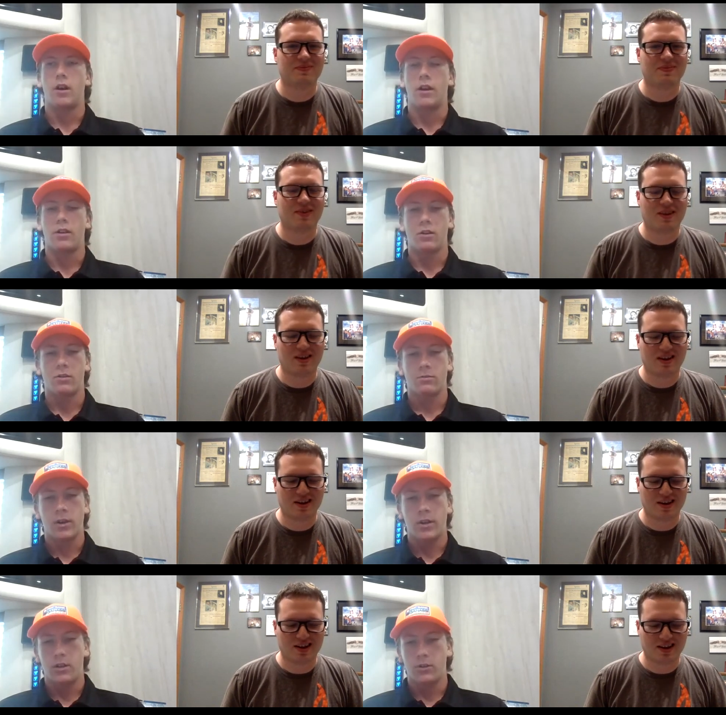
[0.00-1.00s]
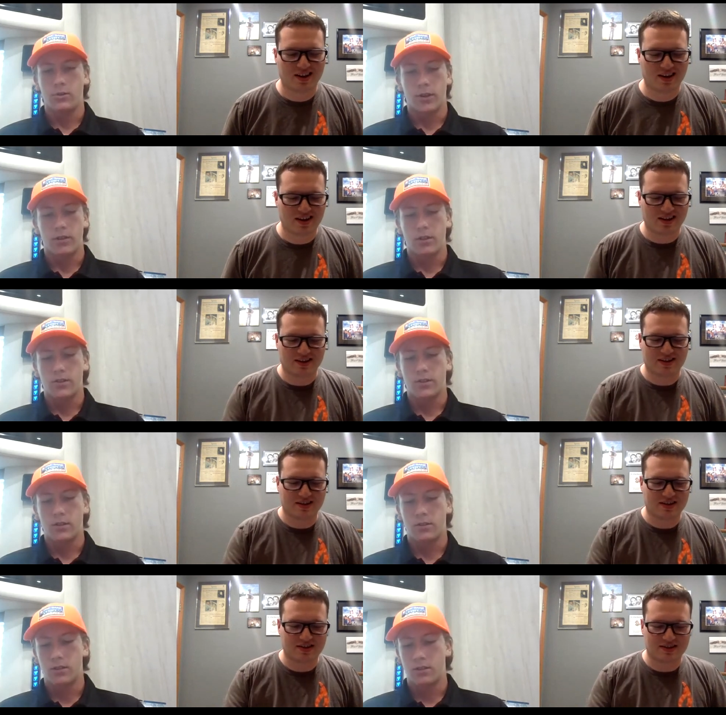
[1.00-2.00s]
Speaker 1: I got a radio so I could
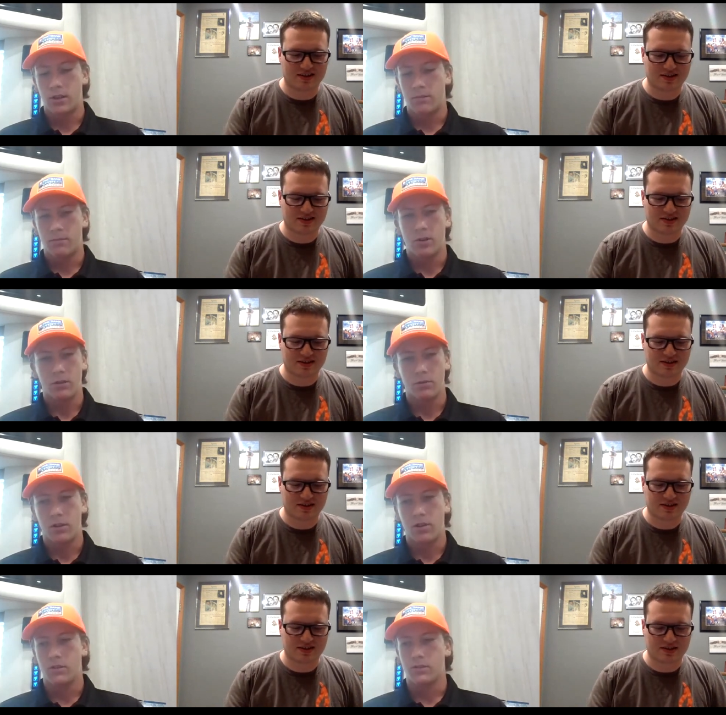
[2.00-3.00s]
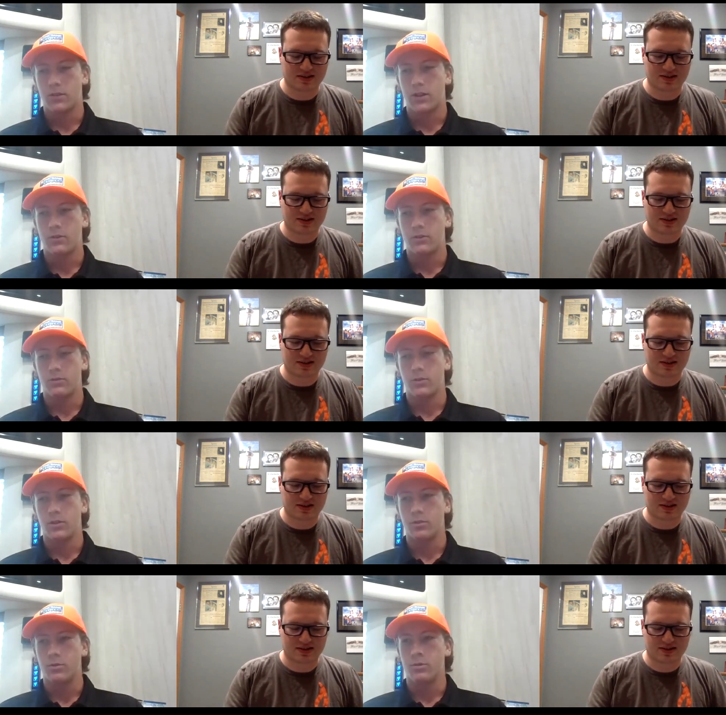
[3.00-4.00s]
listen to them on the radio. So that was
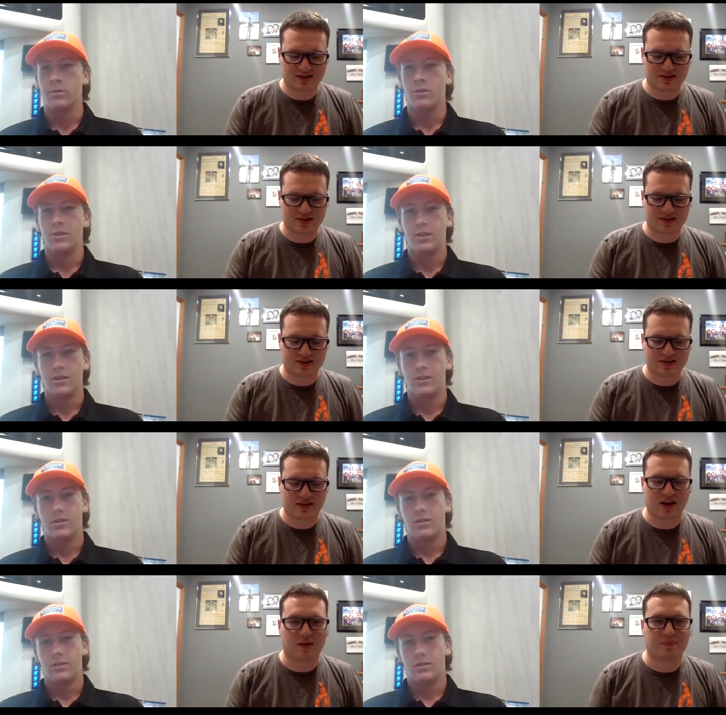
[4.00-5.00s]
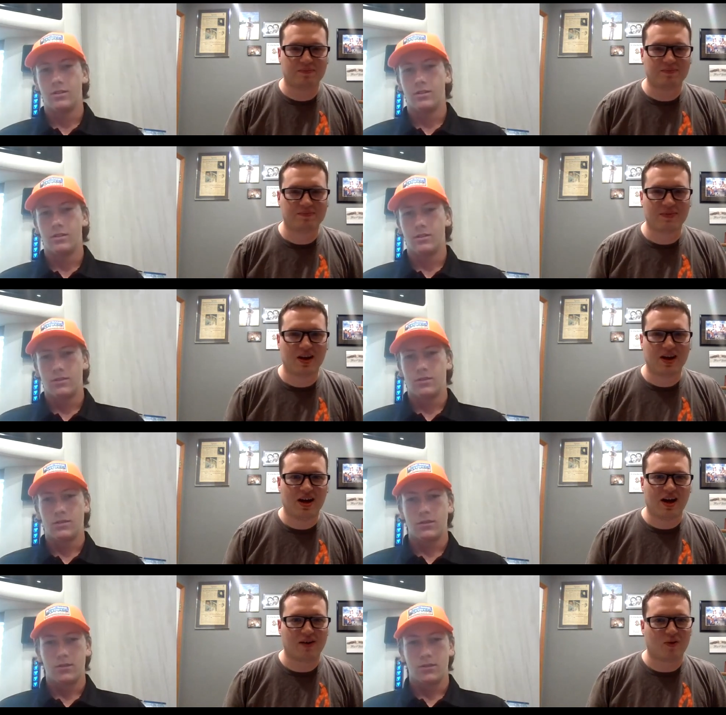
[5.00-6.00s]
really cool. Yeah.
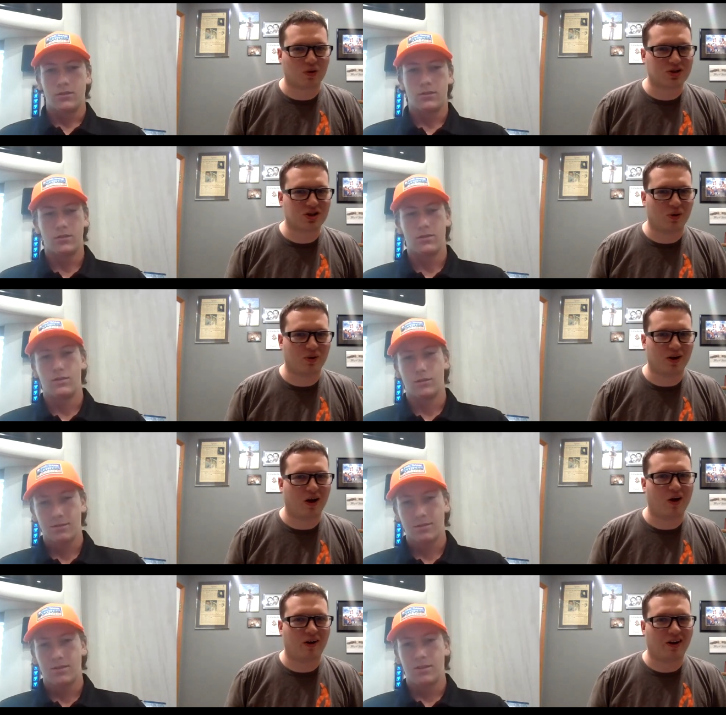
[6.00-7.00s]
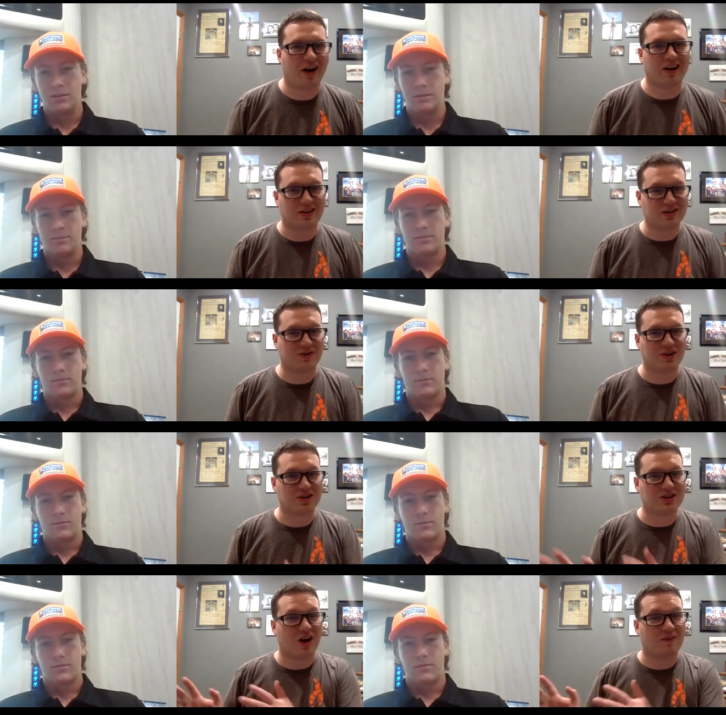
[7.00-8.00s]
Speaker 2: And of course, go. Uh, all right, let's finish
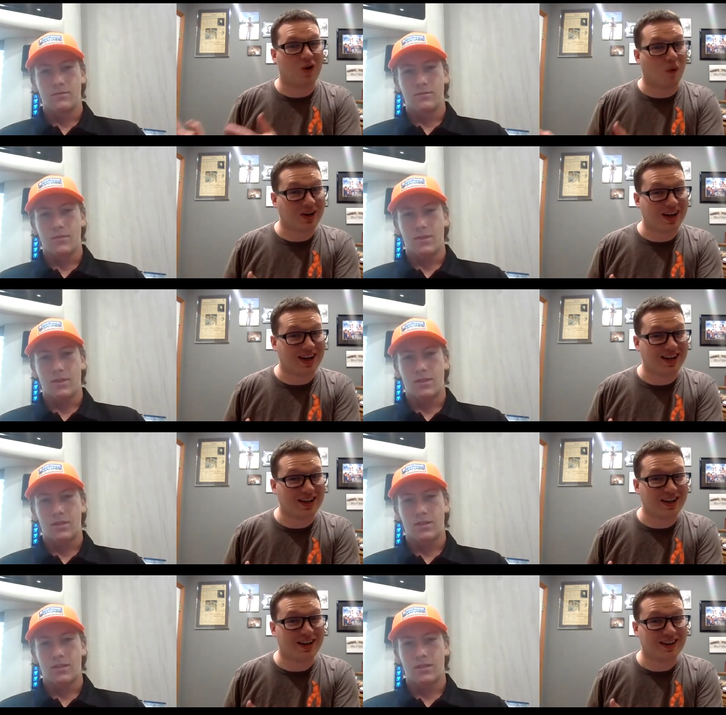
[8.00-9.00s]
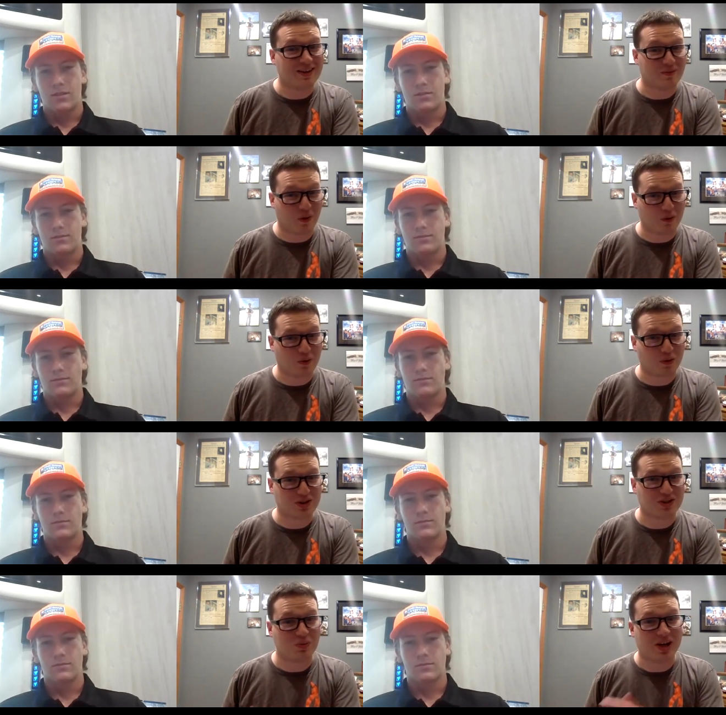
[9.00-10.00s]
this off. Going to Indy, the road
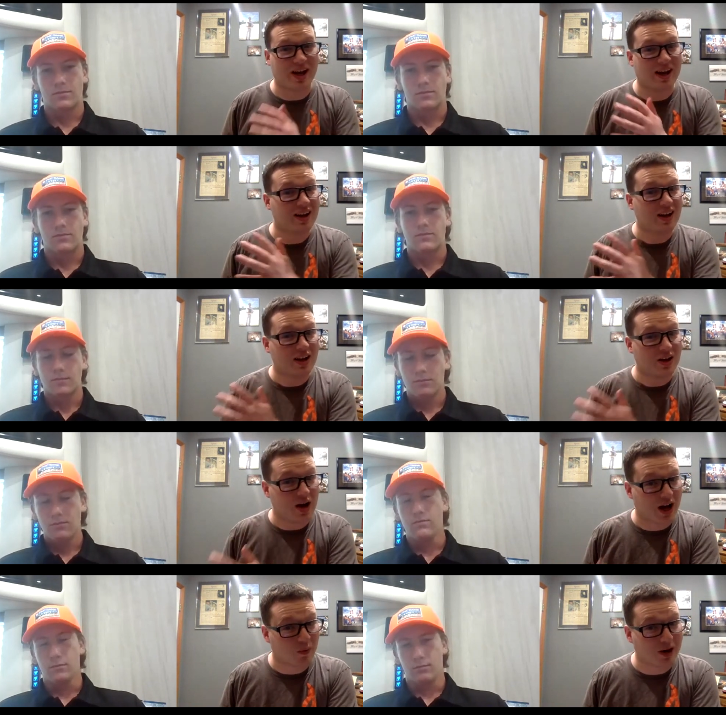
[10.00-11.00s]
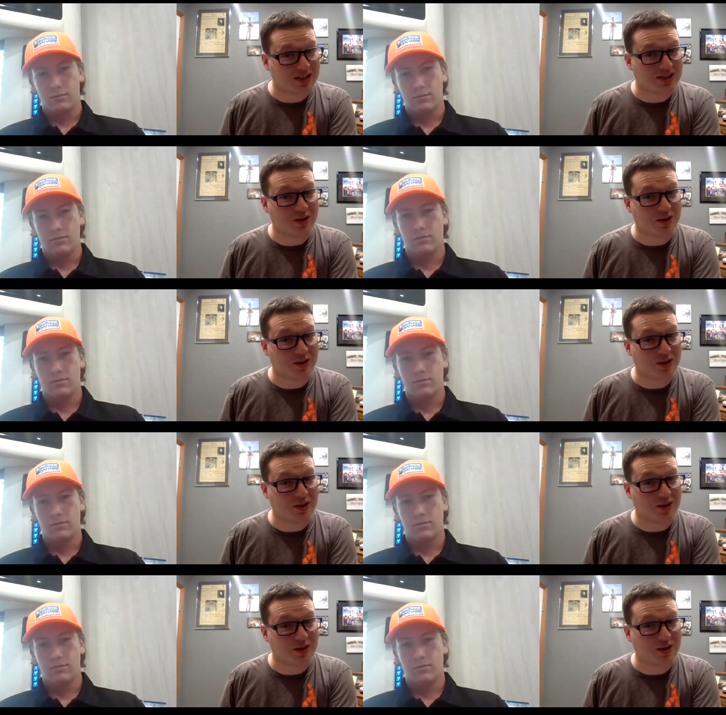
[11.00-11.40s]
course this weekend. Got a race